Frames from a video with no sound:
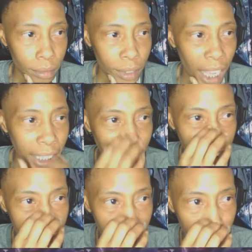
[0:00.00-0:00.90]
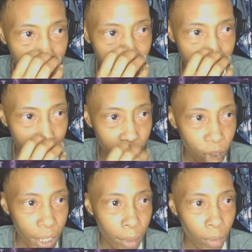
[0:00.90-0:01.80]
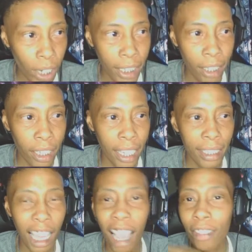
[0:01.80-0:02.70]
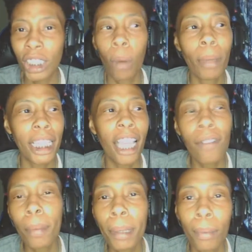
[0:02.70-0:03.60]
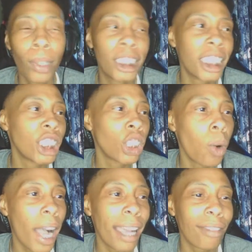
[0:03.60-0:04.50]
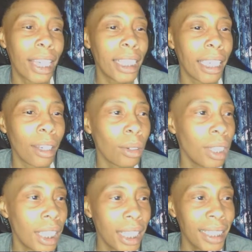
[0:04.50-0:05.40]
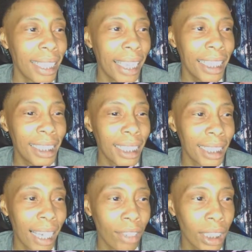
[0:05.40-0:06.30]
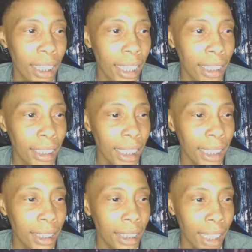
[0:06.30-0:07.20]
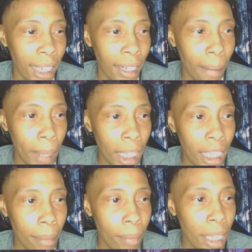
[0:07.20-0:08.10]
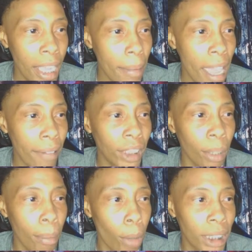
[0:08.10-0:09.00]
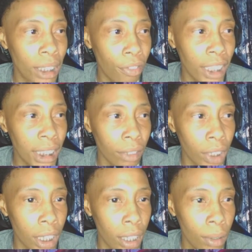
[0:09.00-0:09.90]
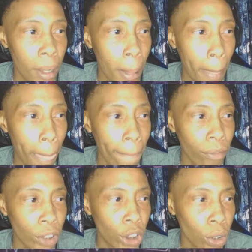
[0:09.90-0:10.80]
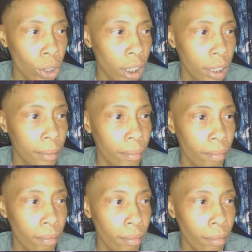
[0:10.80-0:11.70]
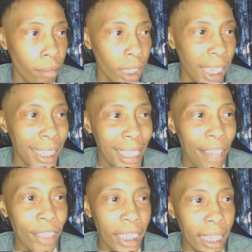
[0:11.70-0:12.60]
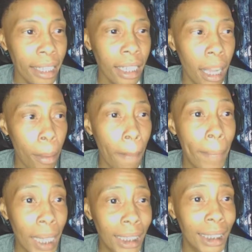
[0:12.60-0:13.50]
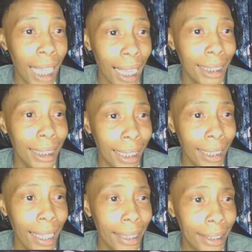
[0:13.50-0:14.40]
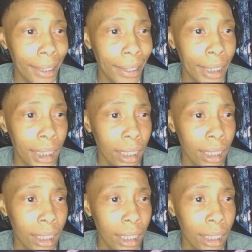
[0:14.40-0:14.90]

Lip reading: I think it's just one of them things for him right now that so many other people is just so hot right now that he just not really getting a chance to shine. I mean, he been having some moments defensively though, for sure. And he definitely hit a couple big shots in their last series.